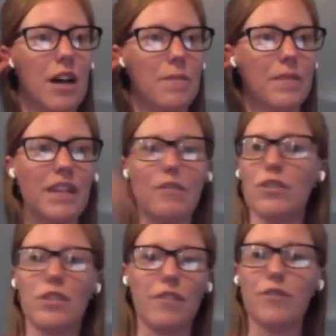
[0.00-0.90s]
levels
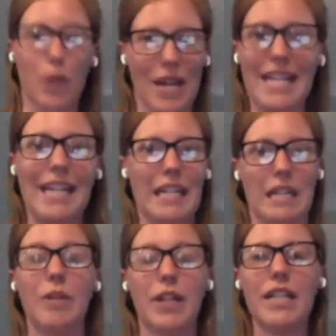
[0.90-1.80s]
of training and
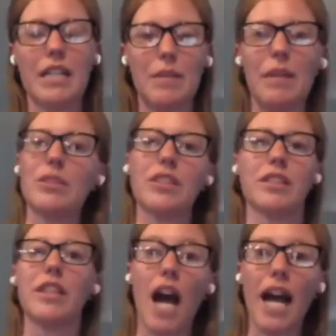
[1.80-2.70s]
experience to be able to
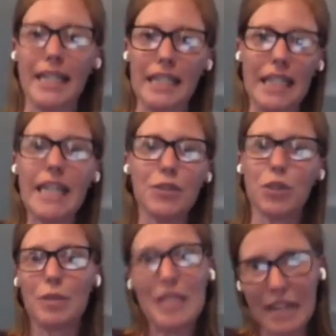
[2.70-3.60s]
guide and lead
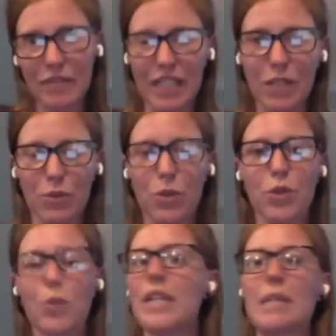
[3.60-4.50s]
groups safely through those
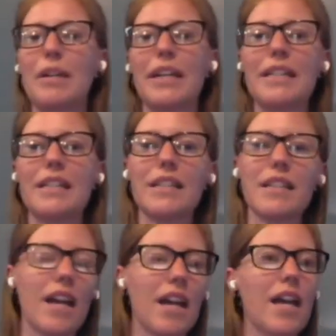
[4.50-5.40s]
two experiences.
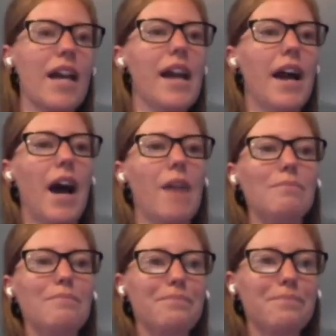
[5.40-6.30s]

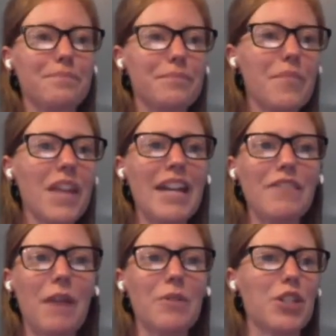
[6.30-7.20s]
And if
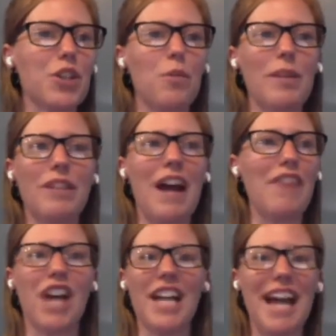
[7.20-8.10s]
I was going to go be a raft
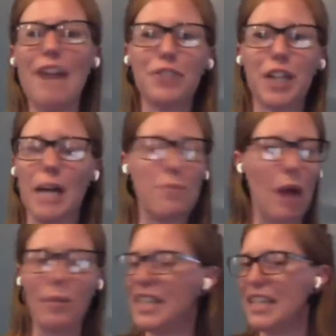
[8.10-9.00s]
guide in Africa, I'd
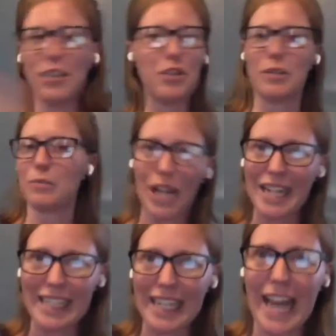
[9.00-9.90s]
probably need to do some
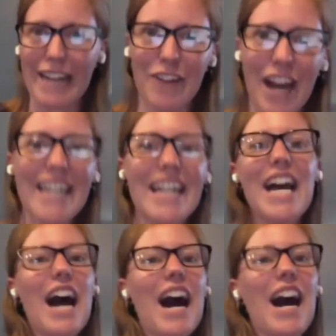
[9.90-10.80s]
training again, right?
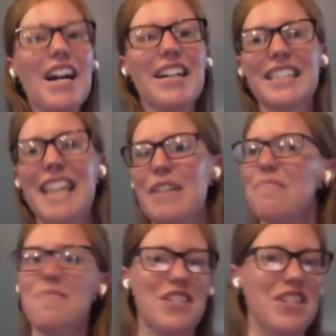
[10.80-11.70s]
Because again,
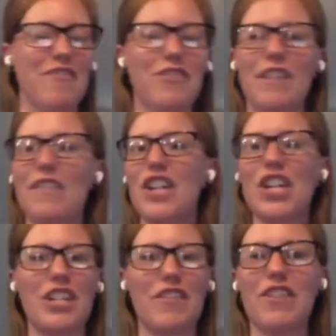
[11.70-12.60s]
different
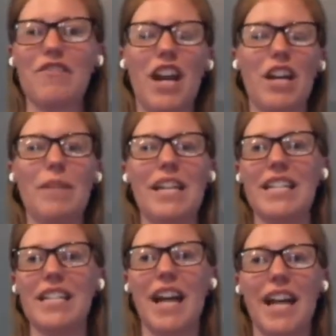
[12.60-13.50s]
river, different environment,
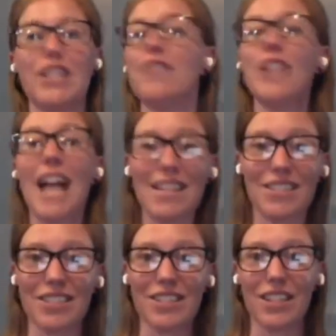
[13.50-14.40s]
and different
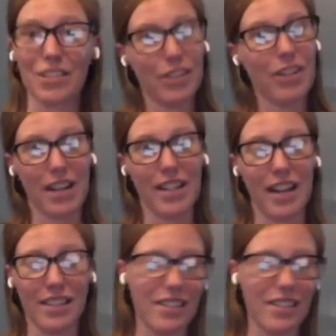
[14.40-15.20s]
hazards, including crocodiles.